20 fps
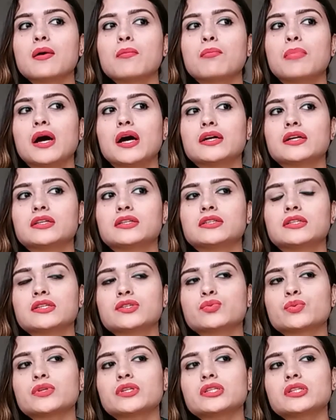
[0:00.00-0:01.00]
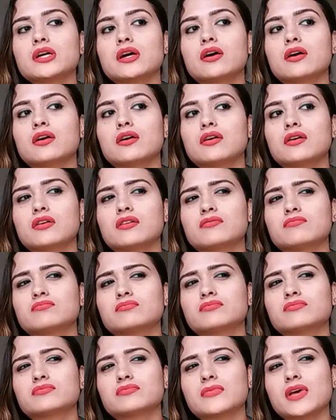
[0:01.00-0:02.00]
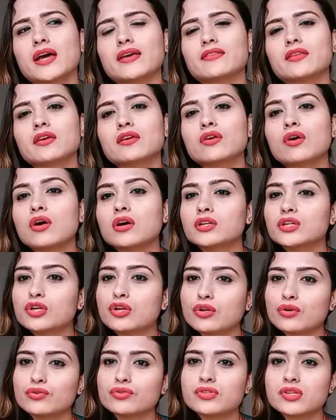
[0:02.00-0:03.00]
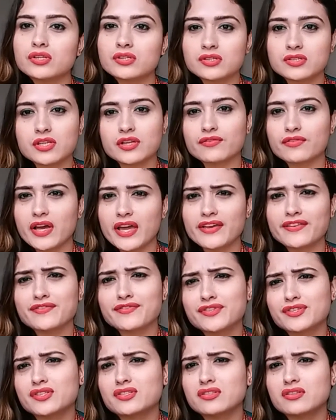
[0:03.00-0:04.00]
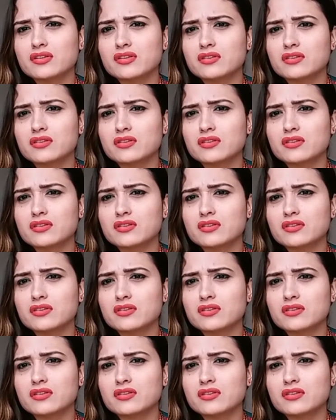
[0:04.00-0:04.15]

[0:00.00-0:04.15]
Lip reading: But this one, I think on clothes it survives